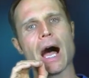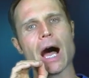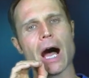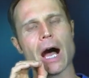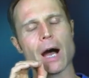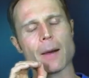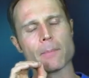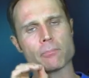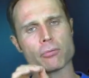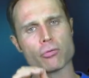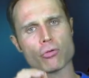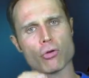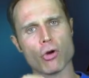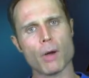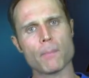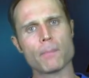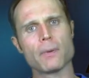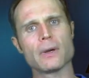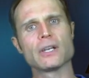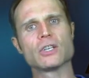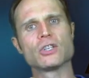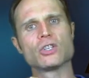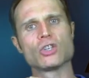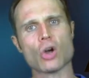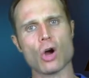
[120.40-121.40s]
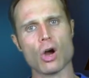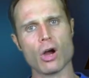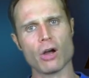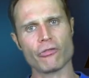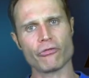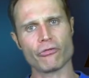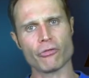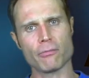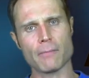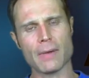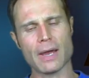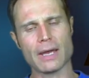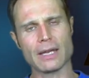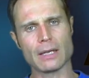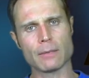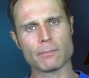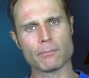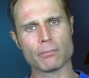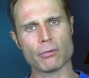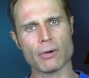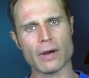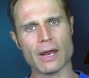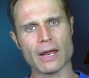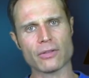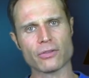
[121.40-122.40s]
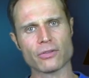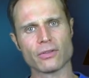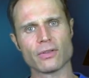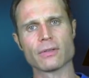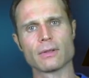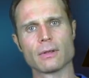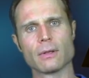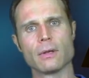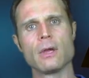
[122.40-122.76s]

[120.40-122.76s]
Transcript: a proper diaphragmatic breath.